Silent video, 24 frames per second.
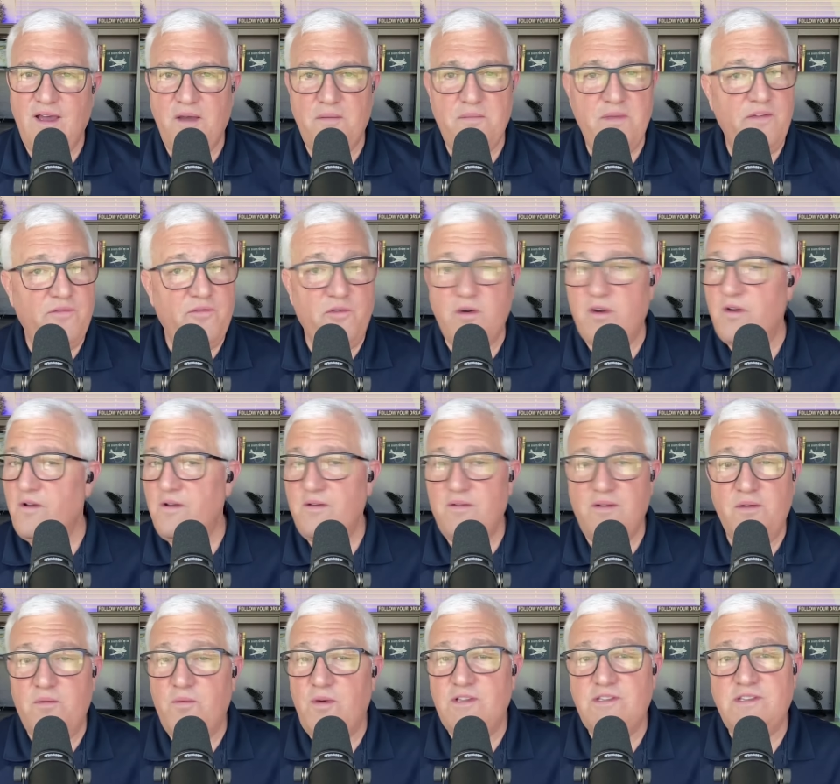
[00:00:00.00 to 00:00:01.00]
Before,
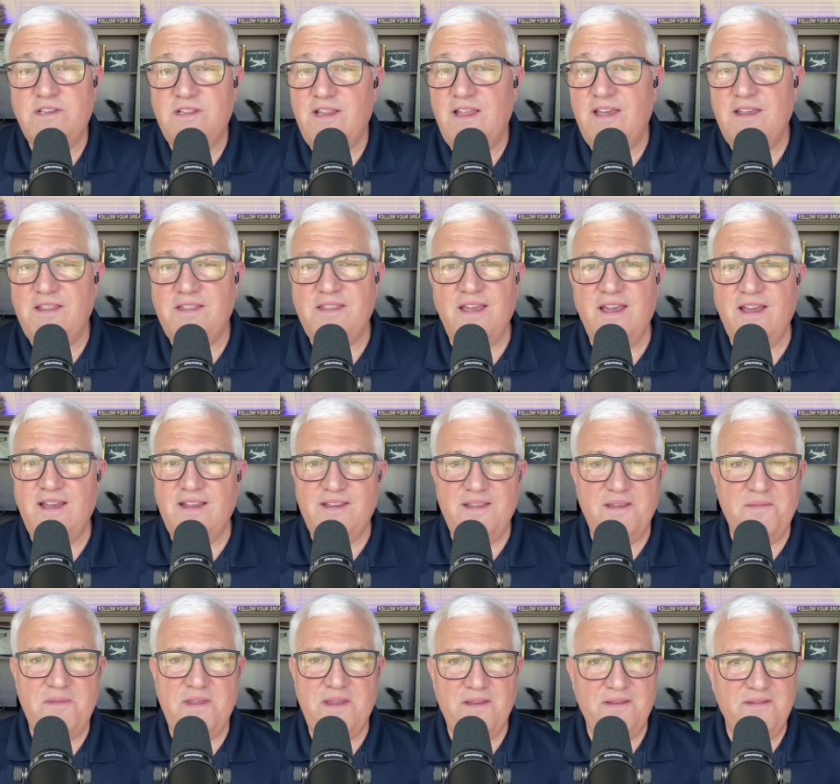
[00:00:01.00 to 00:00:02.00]
it wasn't like that.
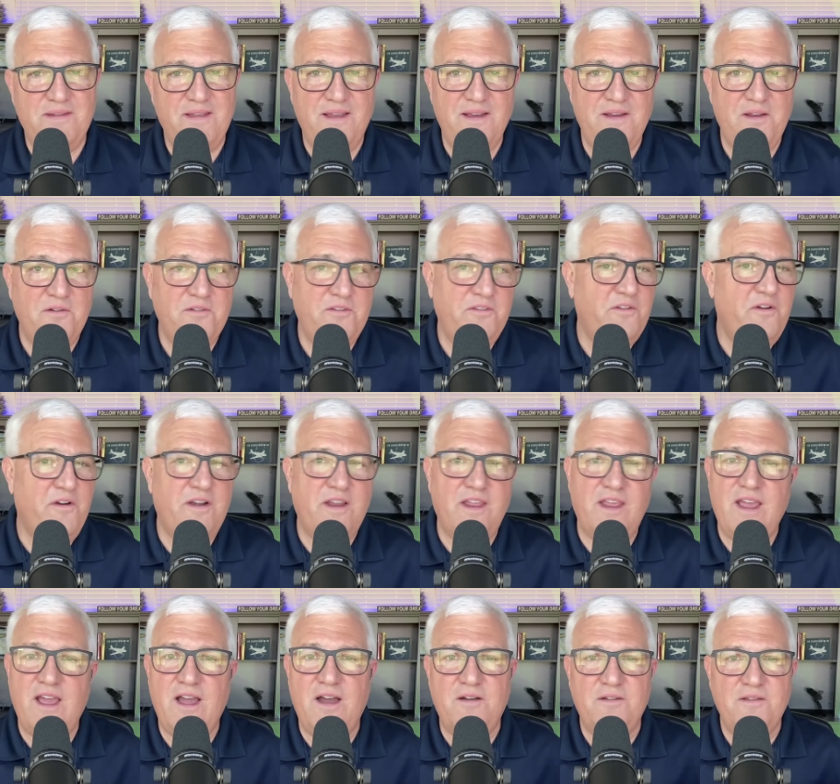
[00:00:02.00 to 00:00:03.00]
I mean, I know
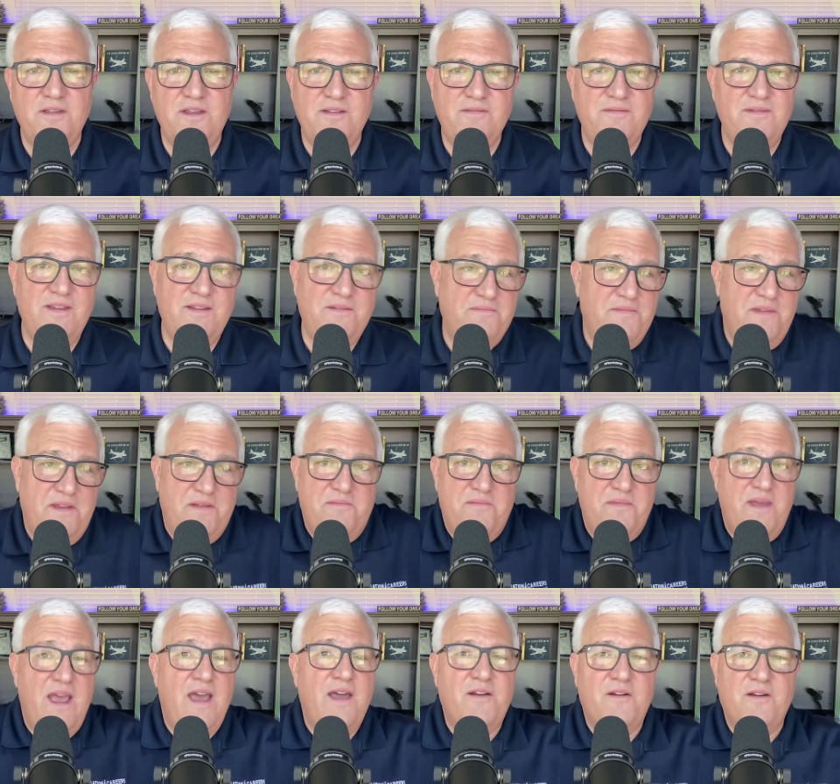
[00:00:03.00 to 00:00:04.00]
starting out, it didn't
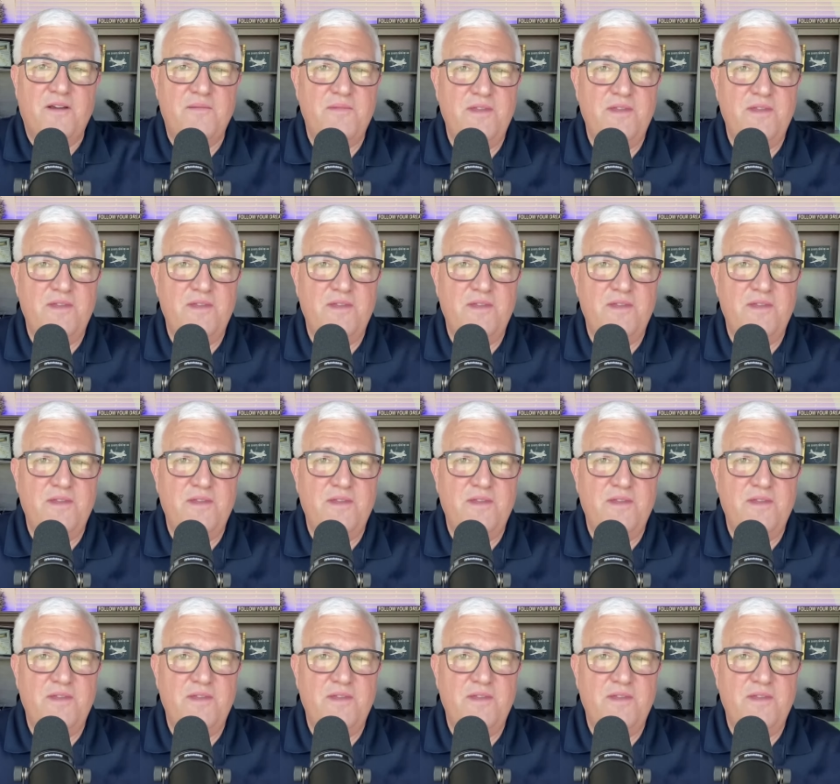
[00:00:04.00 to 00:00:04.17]
matter.